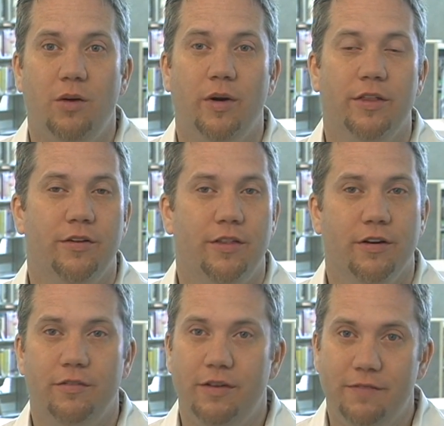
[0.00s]
whether
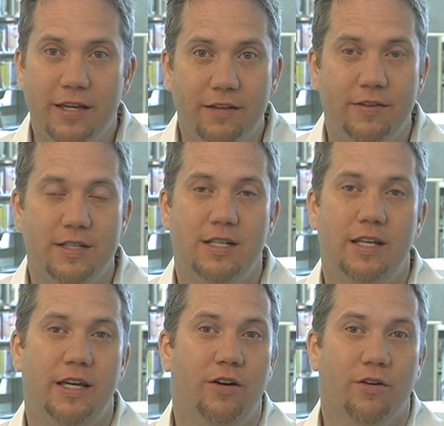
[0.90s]
they're in
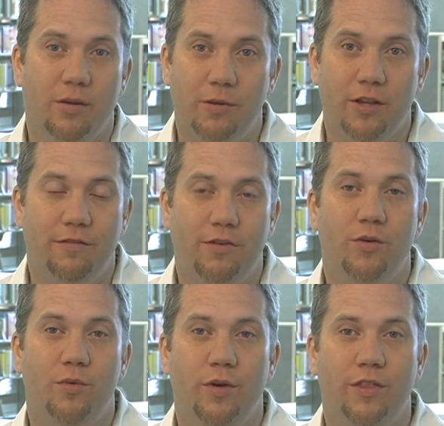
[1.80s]
visiting or I'm on the
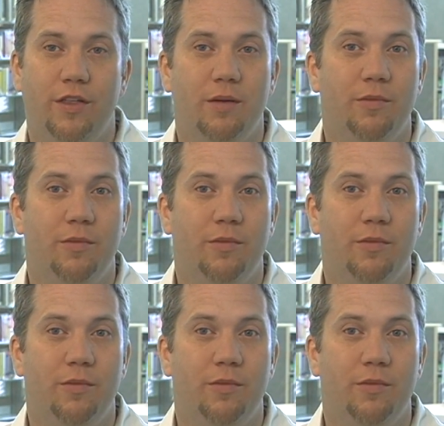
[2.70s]
phone with them,